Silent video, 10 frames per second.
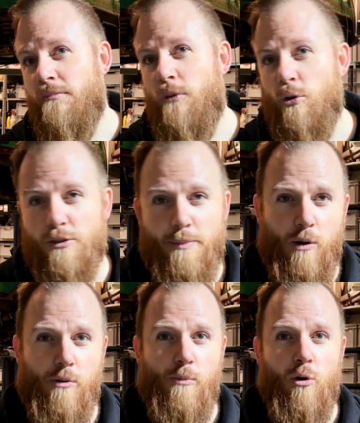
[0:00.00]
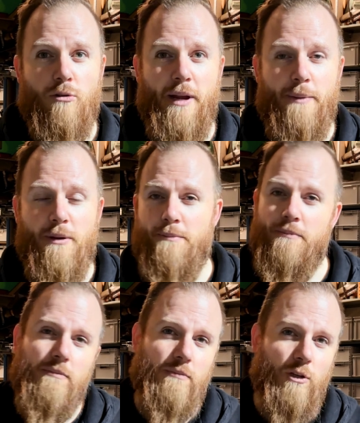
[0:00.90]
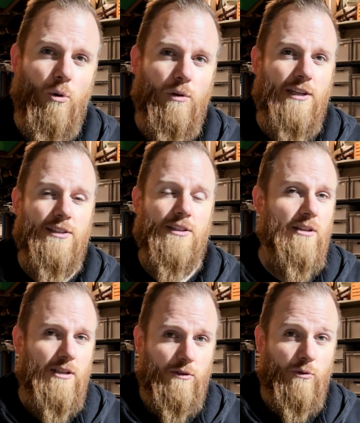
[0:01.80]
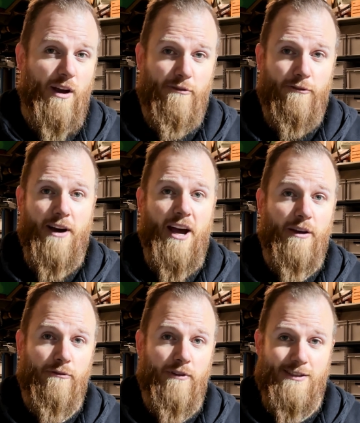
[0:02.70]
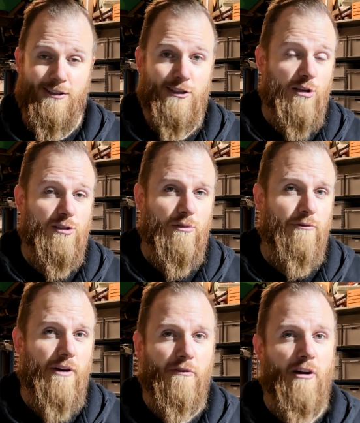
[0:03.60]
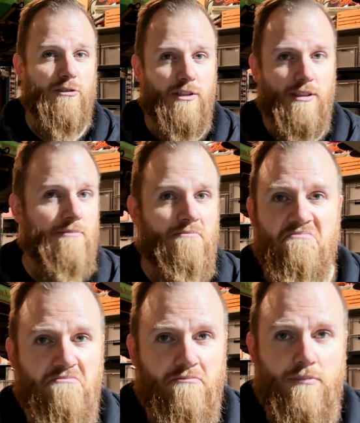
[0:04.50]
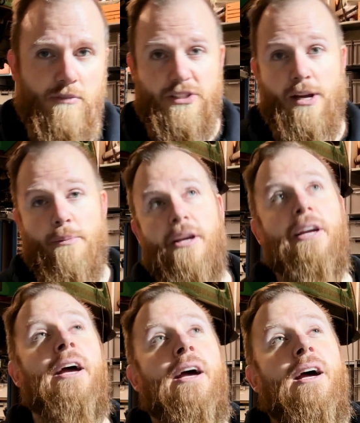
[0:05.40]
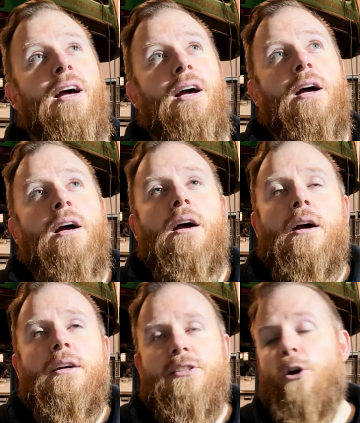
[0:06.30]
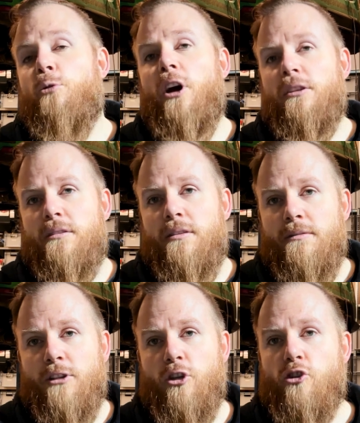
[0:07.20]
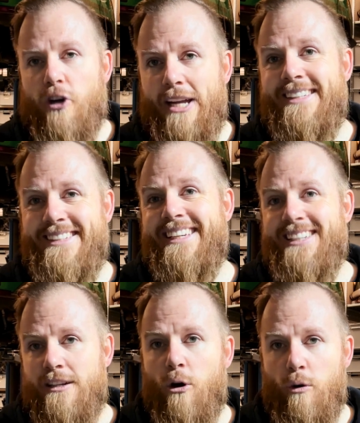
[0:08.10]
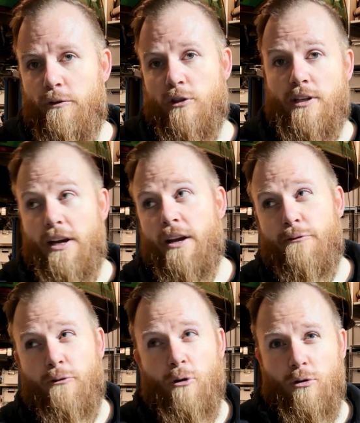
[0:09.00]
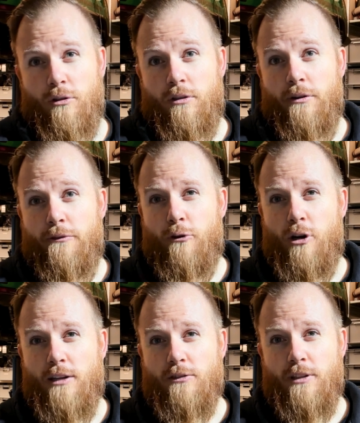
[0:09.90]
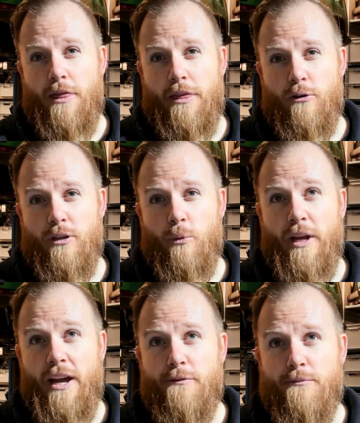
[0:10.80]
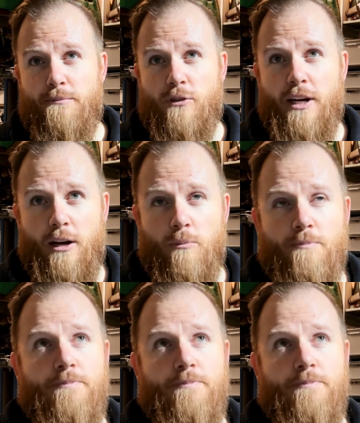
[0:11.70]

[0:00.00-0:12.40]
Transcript: horsepower more maybe. Goal is to have a 5 at the start, so 500 something. So not crazy over the 430 we have right now,